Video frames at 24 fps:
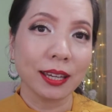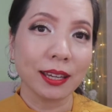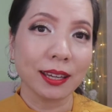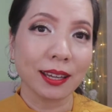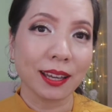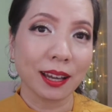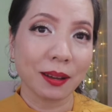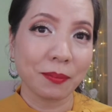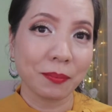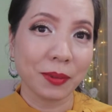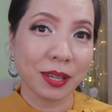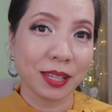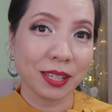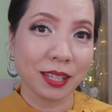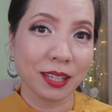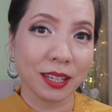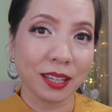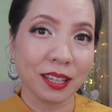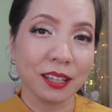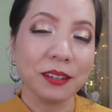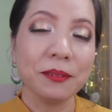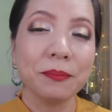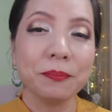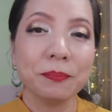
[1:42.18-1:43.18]

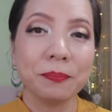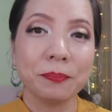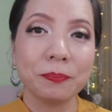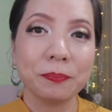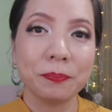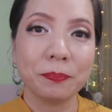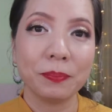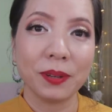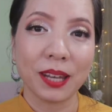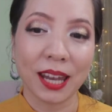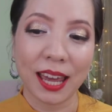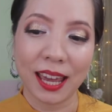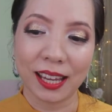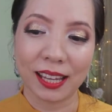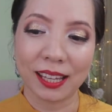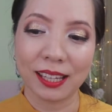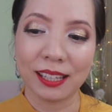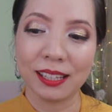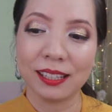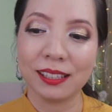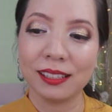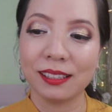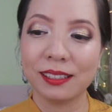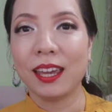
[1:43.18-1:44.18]
gunmetal, black,
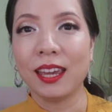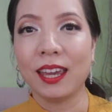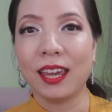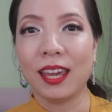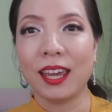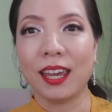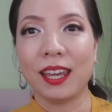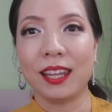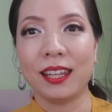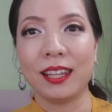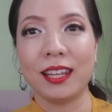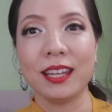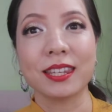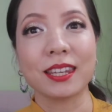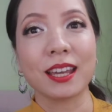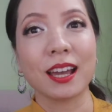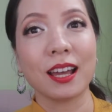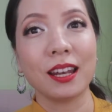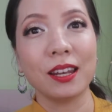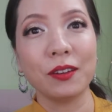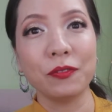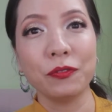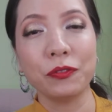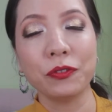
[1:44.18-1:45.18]
and these
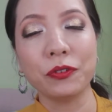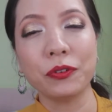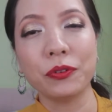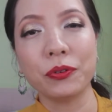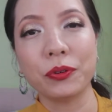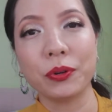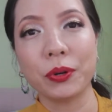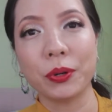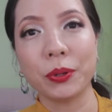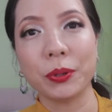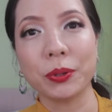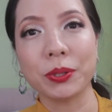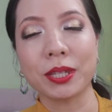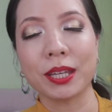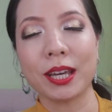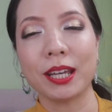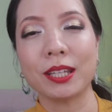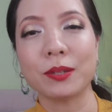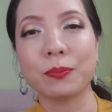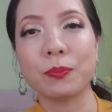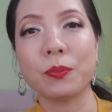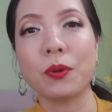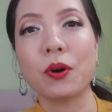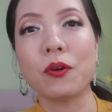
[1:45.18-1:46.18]
colorful rows
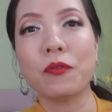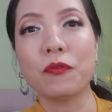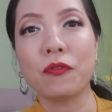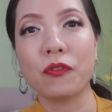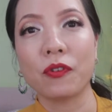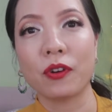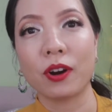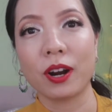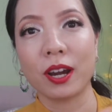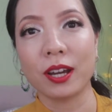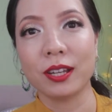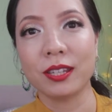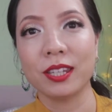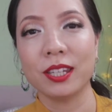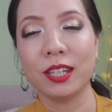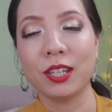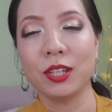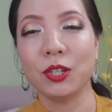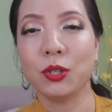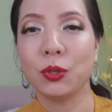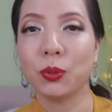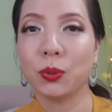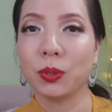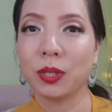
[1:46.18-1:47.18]
add more
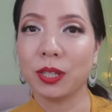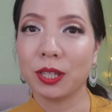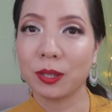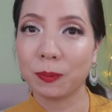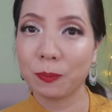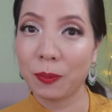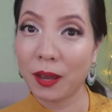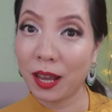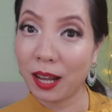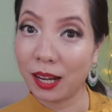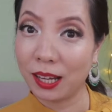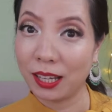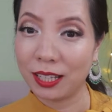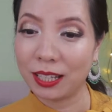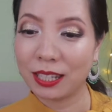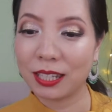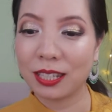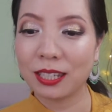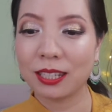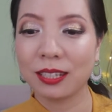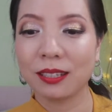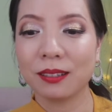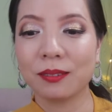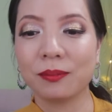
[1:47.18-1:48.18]
variety to this
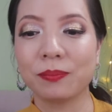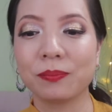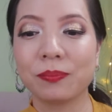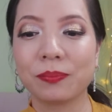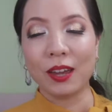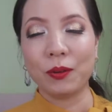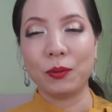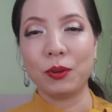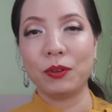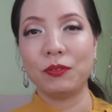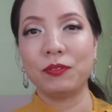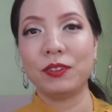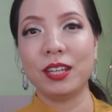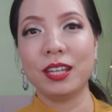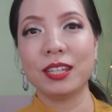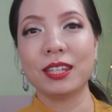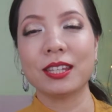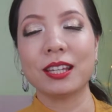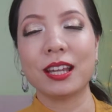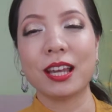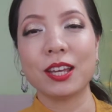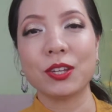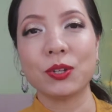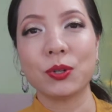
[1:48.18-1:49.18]
palette. And with this
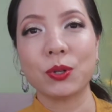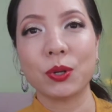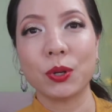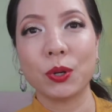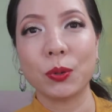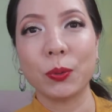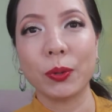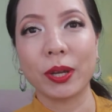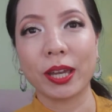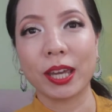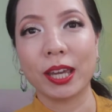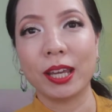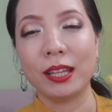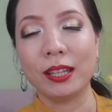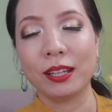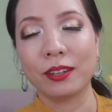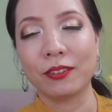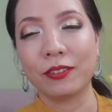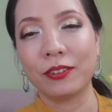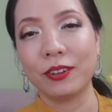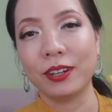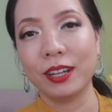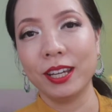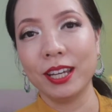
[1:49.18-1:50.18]
last row, we can
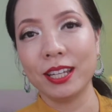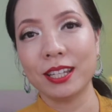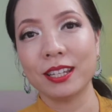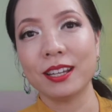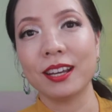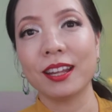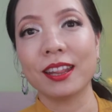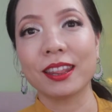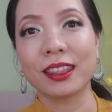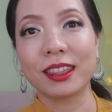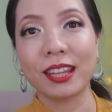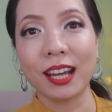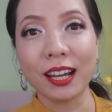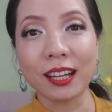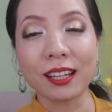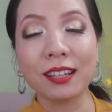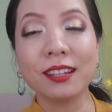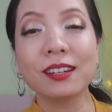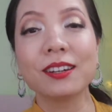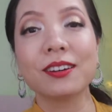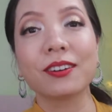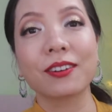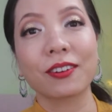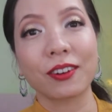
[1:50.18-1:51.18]
create a dark,
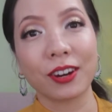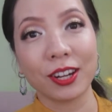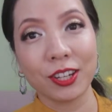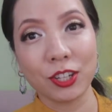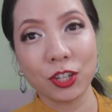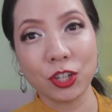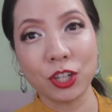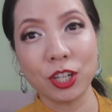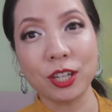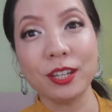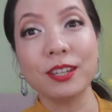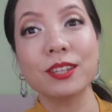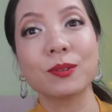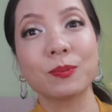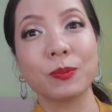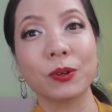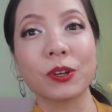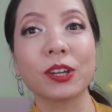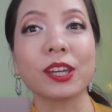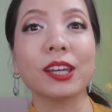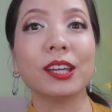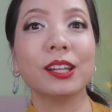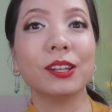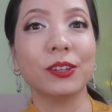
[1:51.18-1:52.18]
grungy,
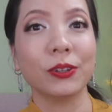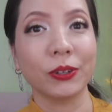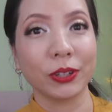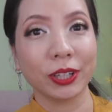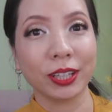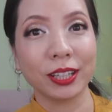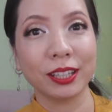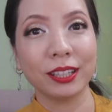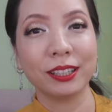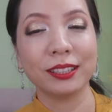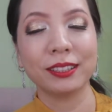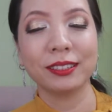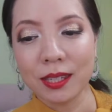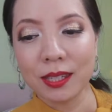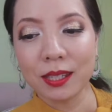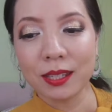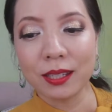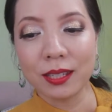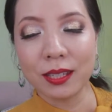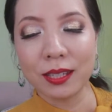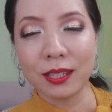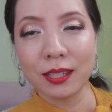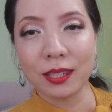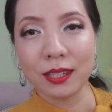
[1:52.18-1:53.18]
smoky look. So
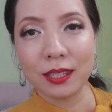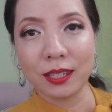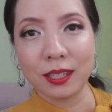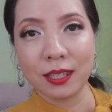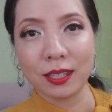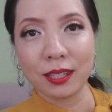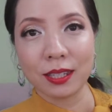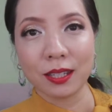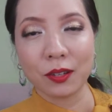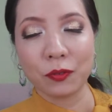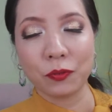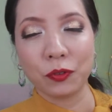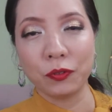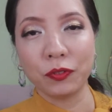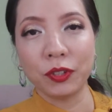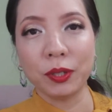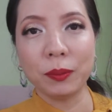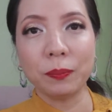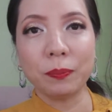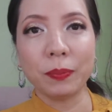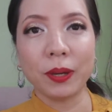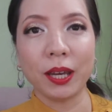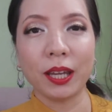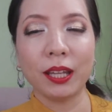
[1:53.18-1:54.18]
this is a
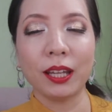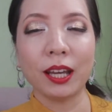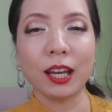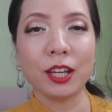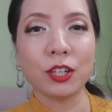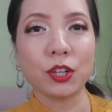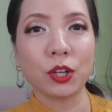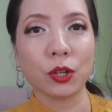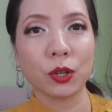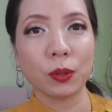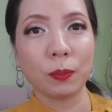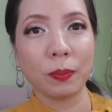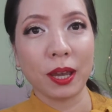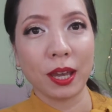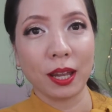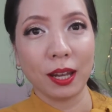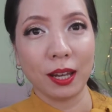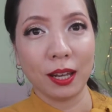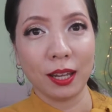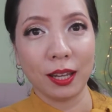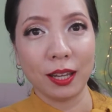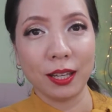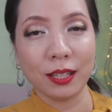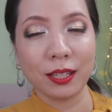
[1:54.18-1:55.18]
15 pan eyeshadow
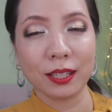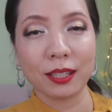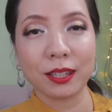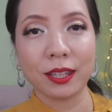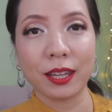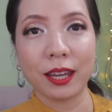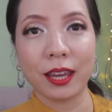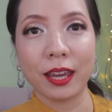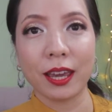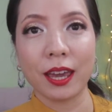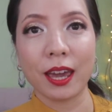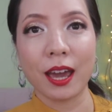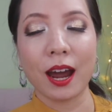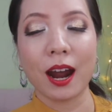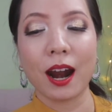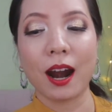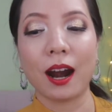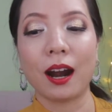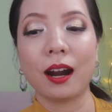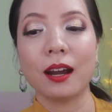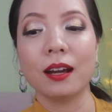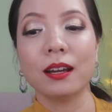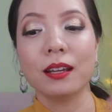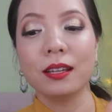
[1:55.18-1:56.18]
palette. There
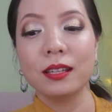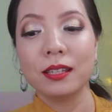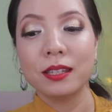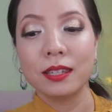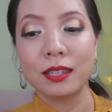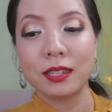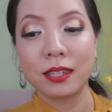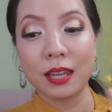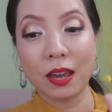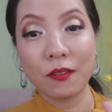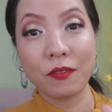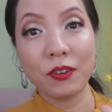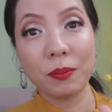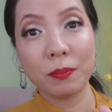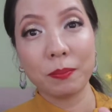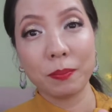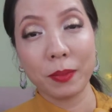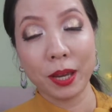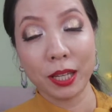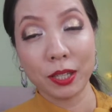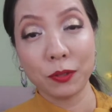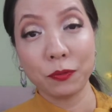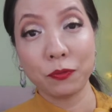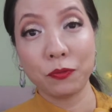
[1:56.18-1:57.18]
are 7
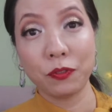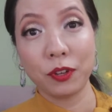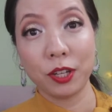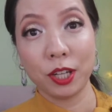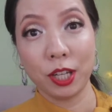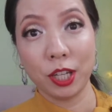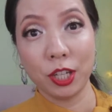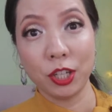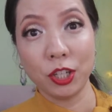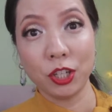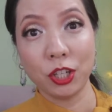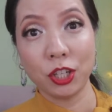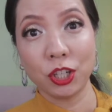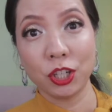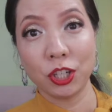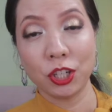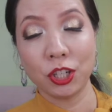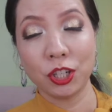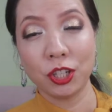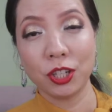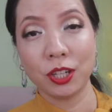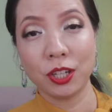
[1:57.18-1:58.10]
matte finish,